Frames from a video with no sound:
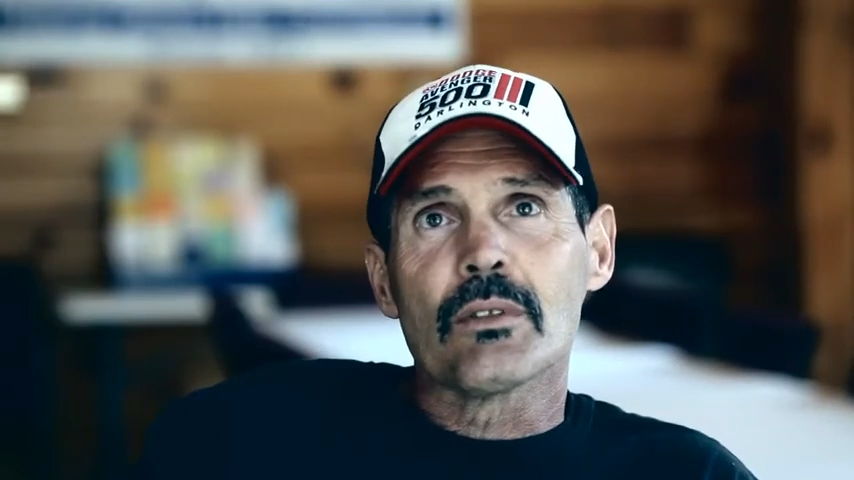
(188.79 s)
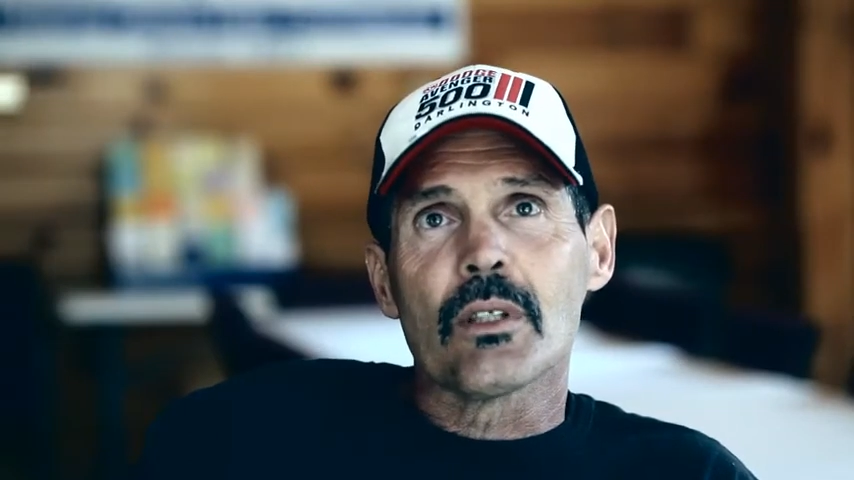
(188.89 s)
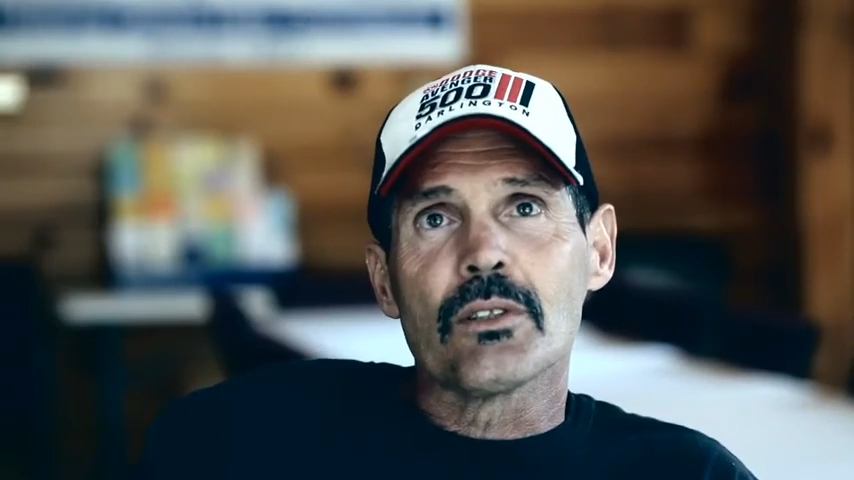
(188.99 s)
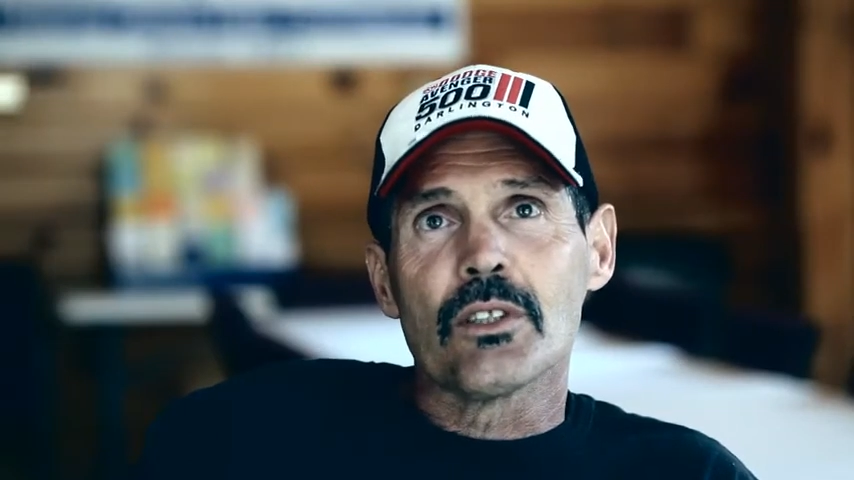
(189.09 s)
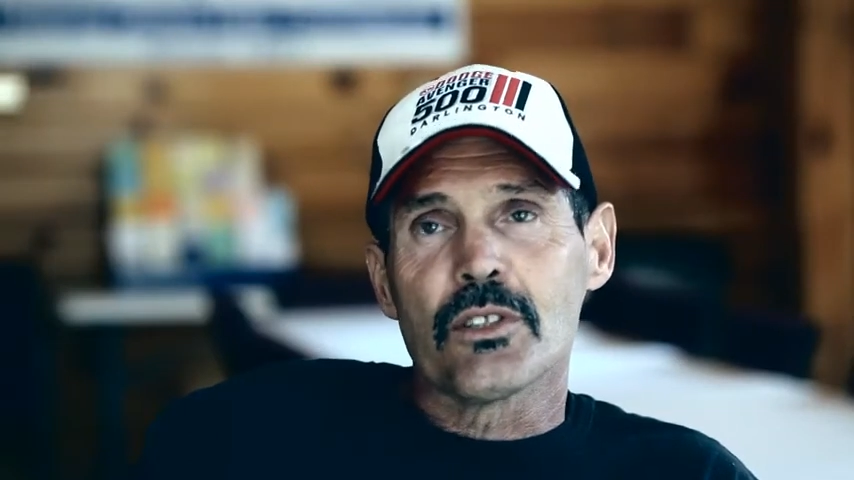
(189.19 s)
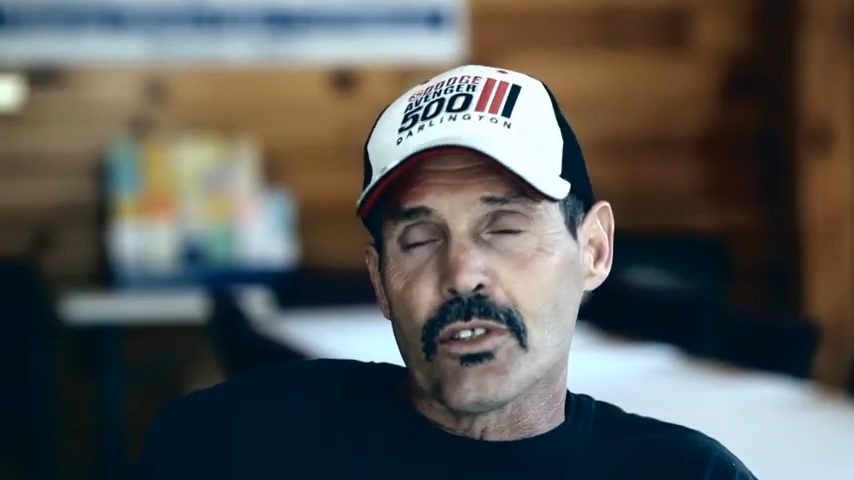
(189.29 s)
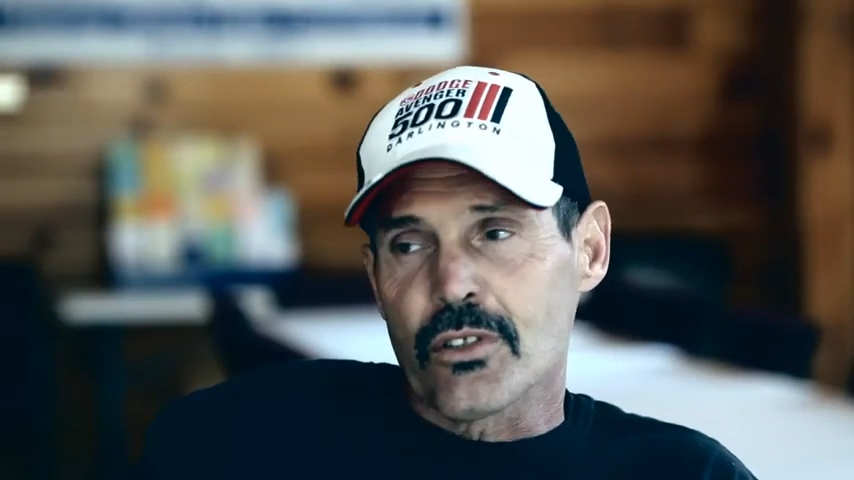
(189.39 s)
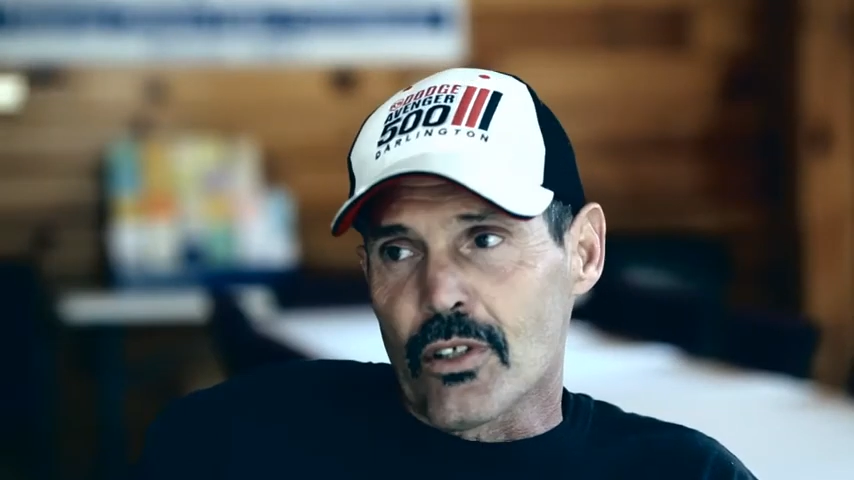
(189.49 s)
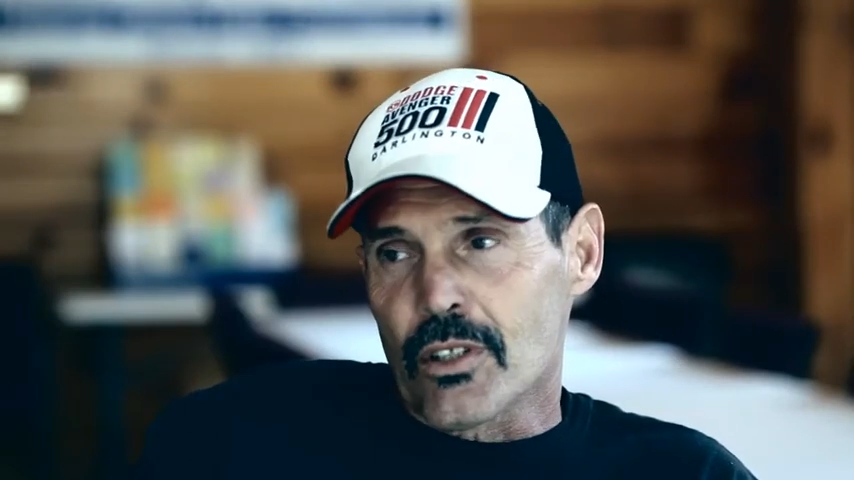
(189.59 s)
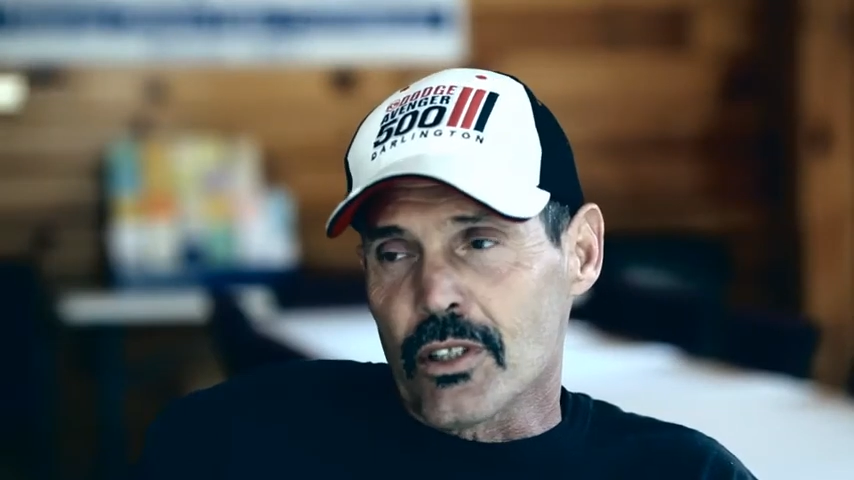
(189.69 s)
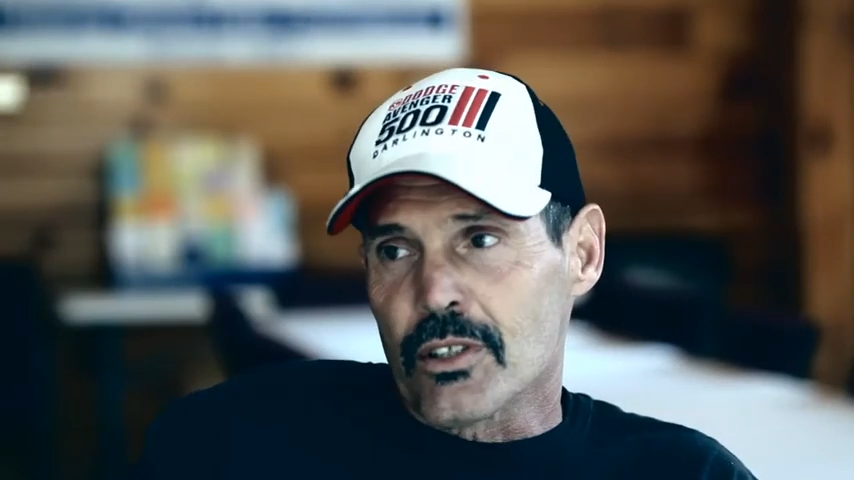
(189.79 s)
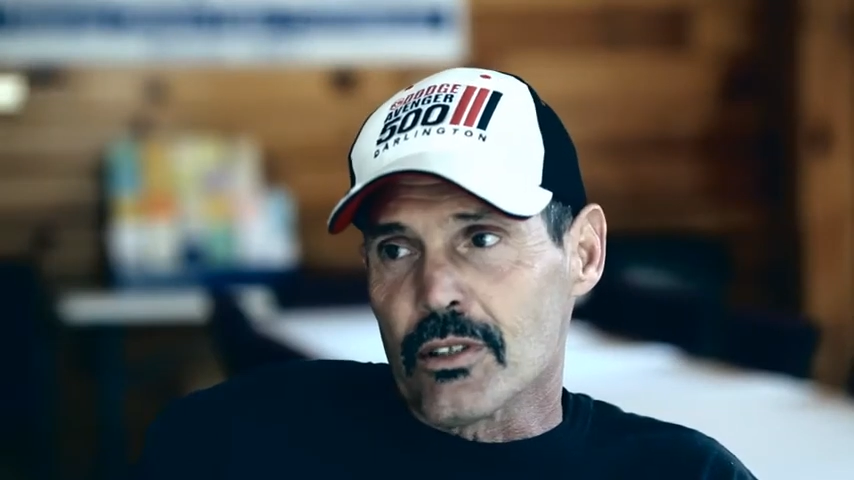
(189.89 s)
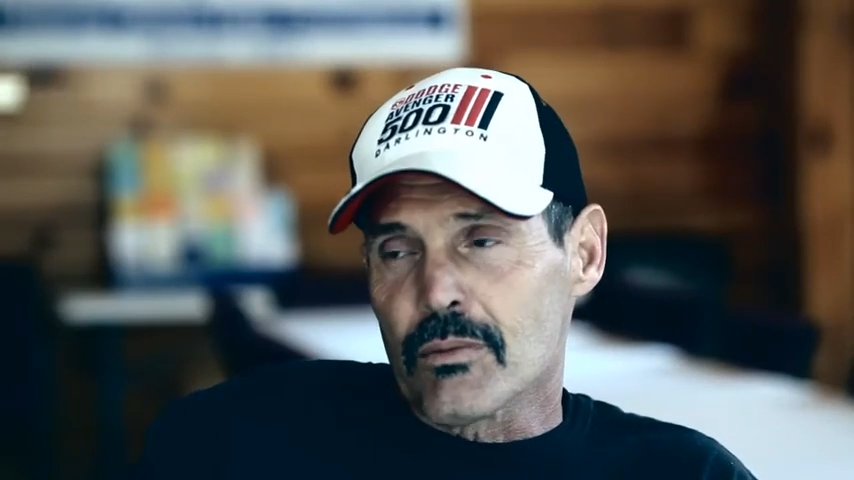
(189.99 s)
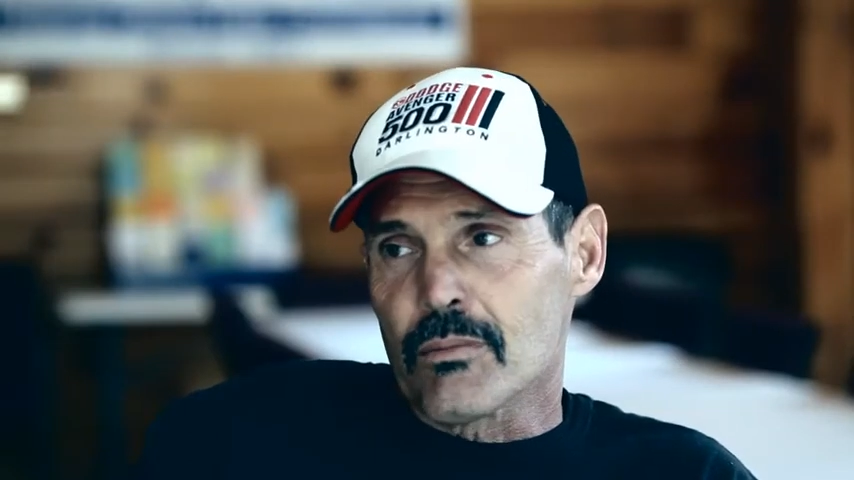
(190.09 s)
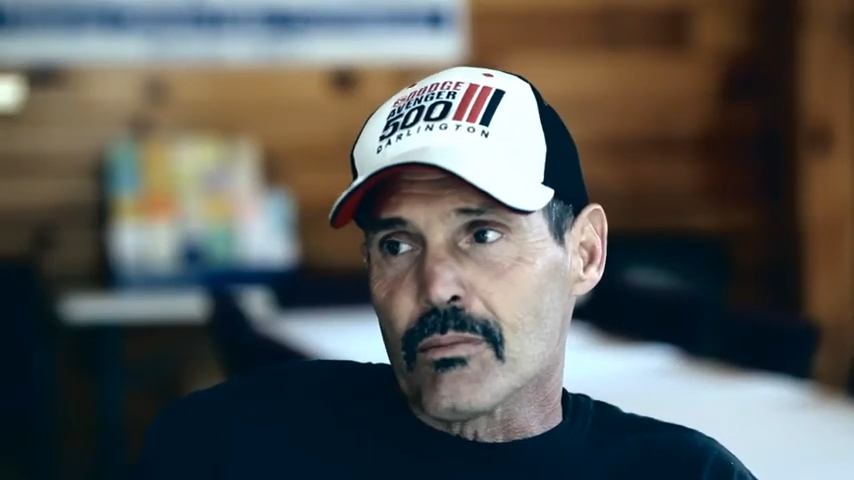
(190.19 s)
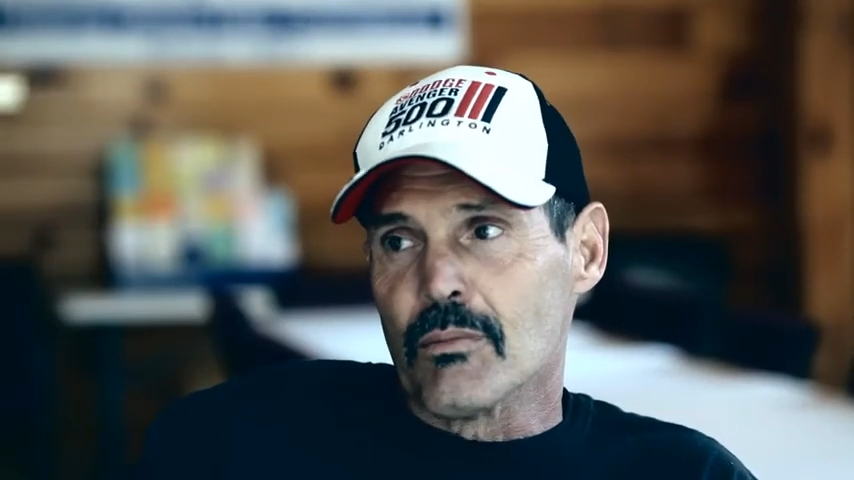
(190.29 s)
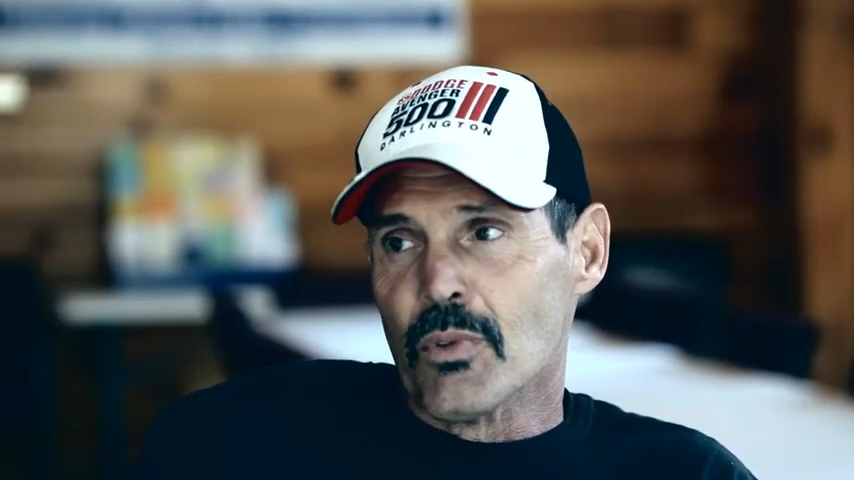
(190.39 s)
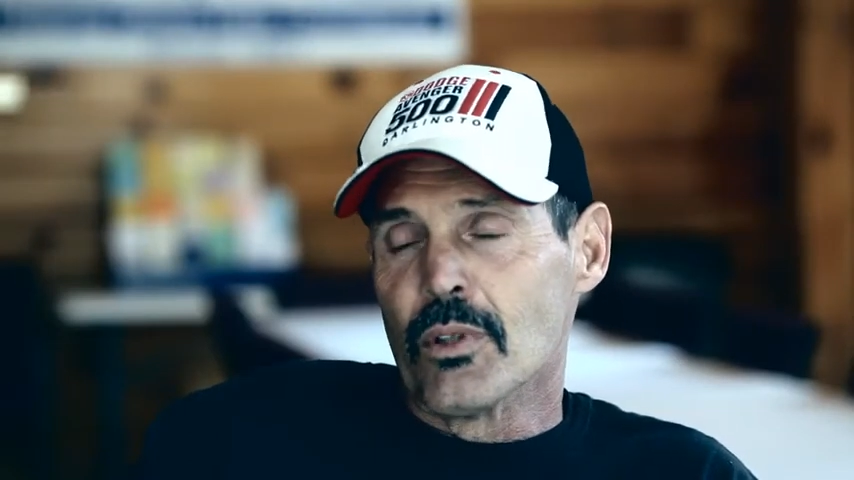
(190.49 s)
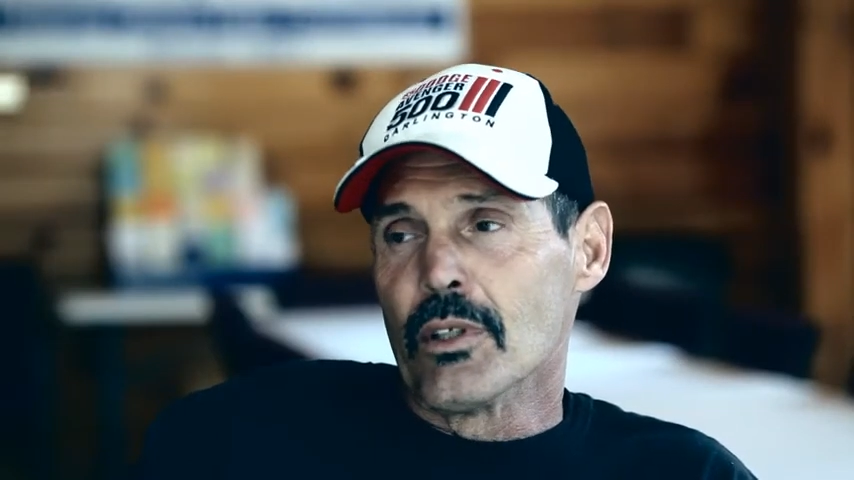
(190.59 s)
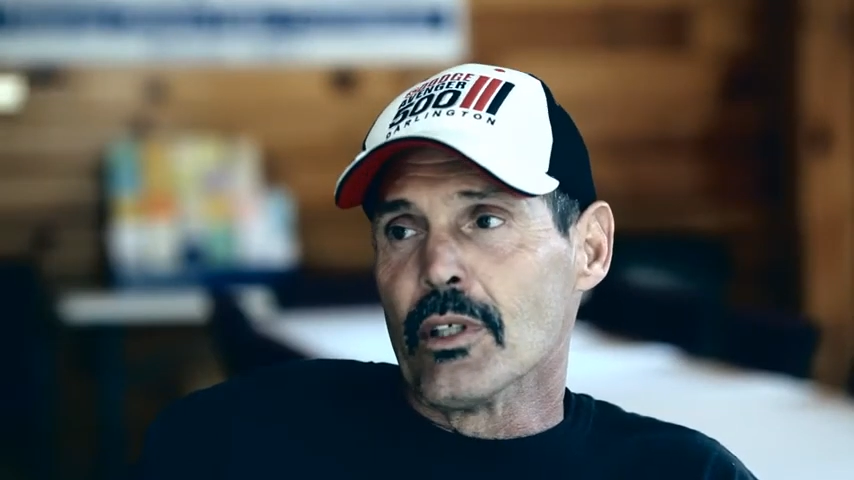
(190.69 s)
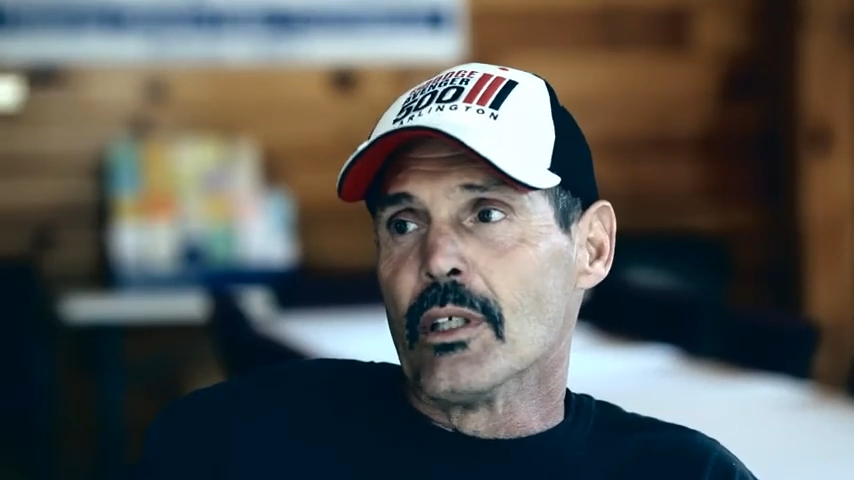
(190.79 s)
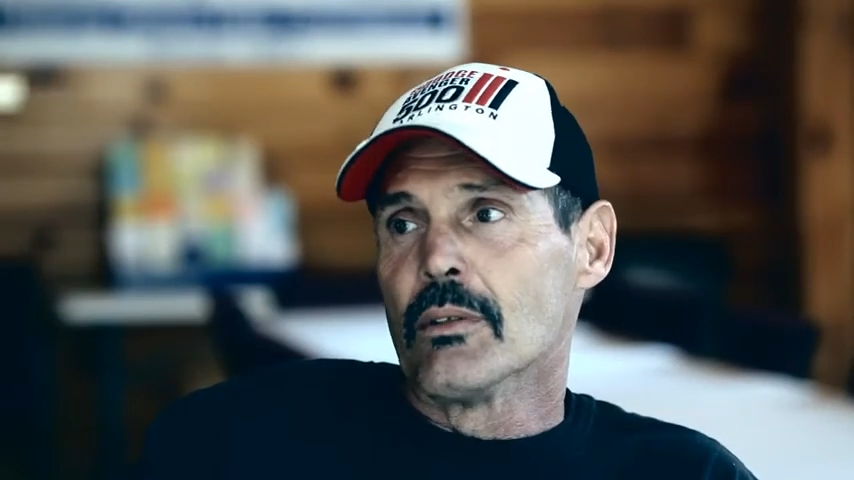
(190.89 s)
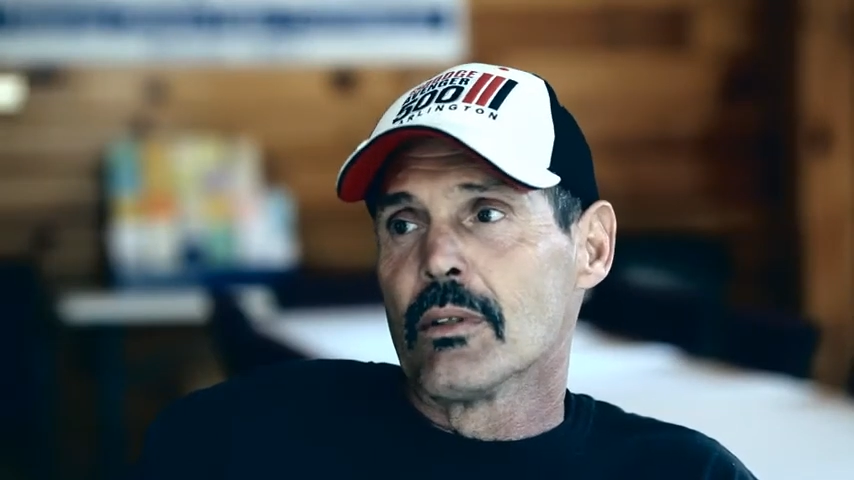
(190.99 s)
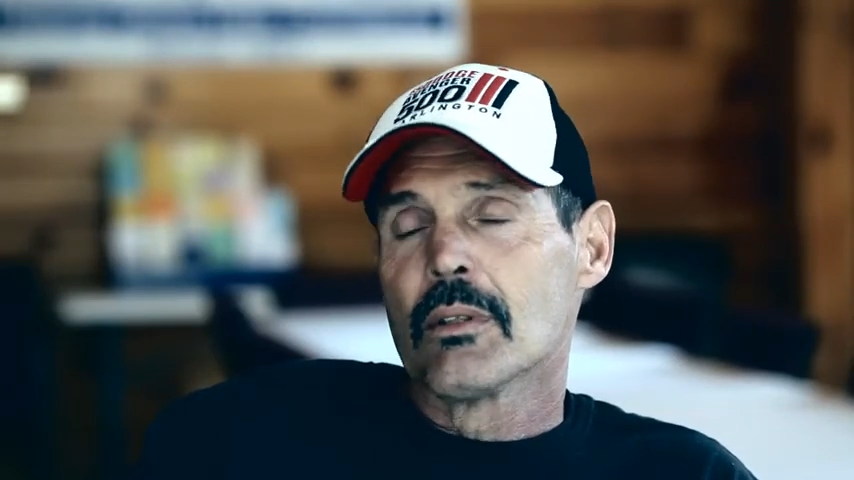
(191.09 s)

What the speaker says: That's just to start the morning off.